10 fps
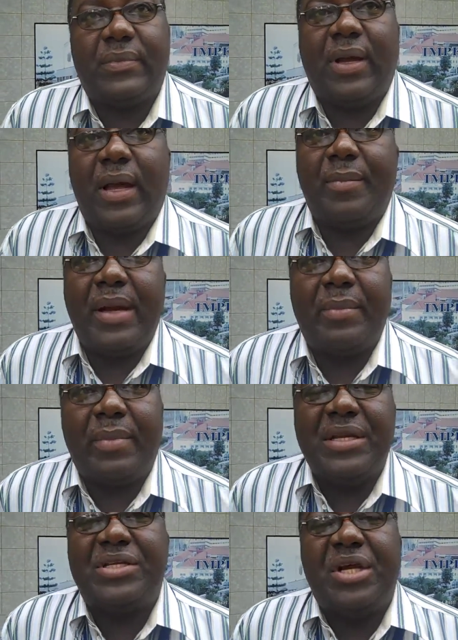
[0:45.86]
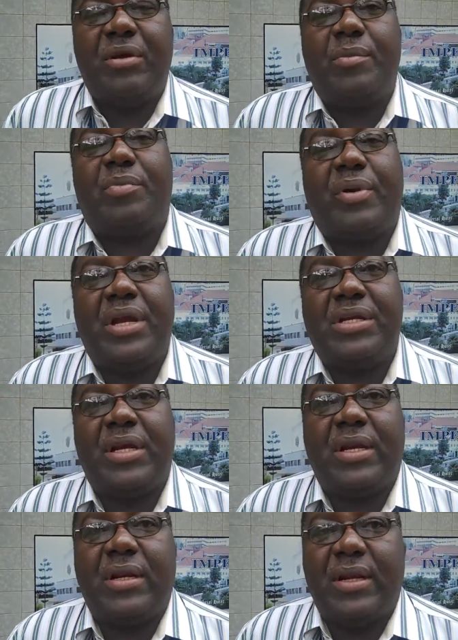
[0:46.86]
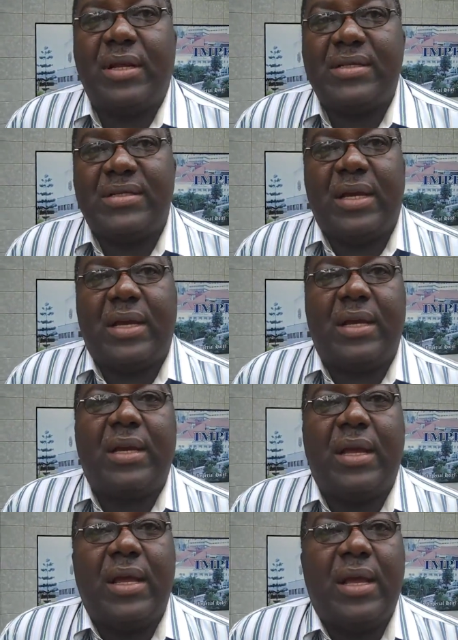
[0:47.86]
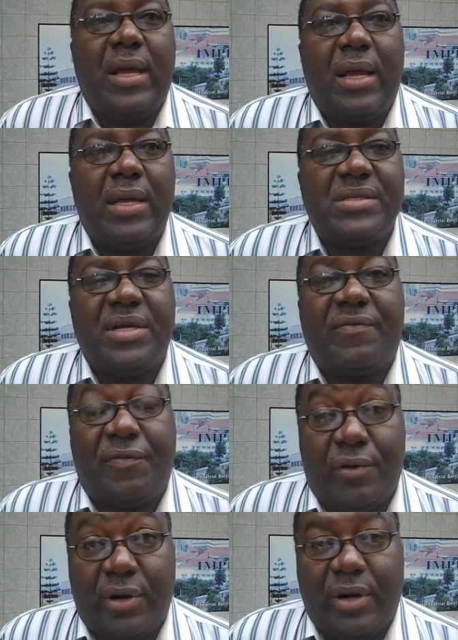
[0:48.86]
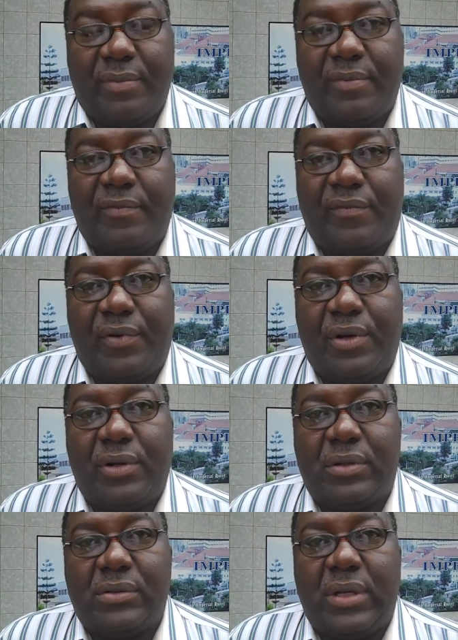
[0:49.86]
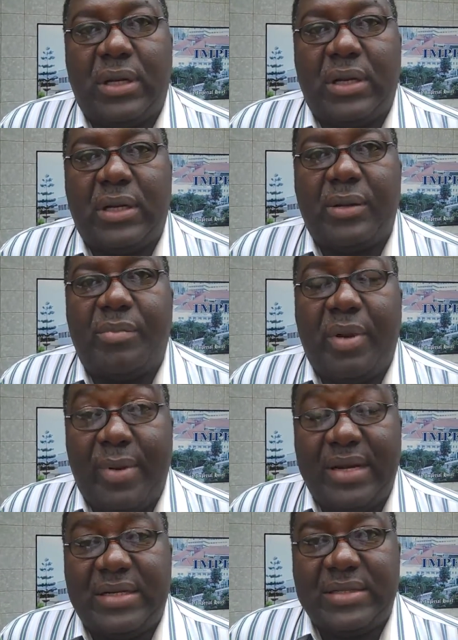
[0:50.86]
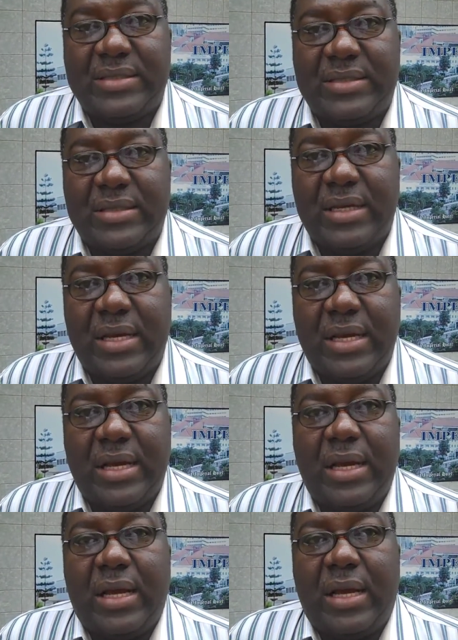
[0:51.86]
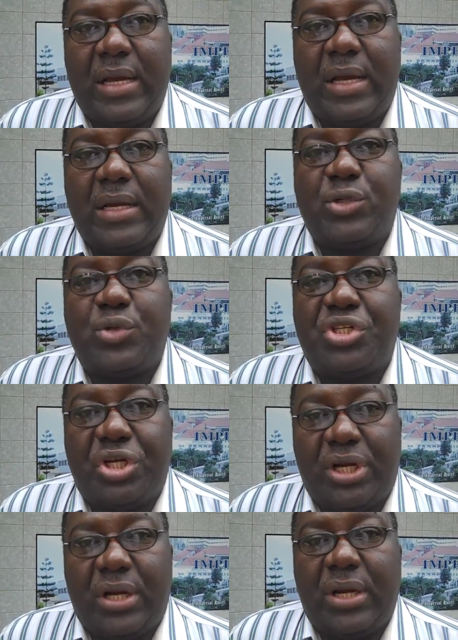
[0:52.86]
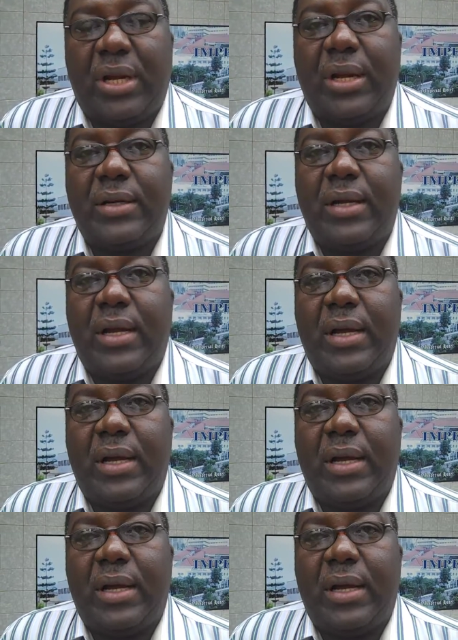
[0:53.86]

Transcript: My general impression is a forum for implementers to share and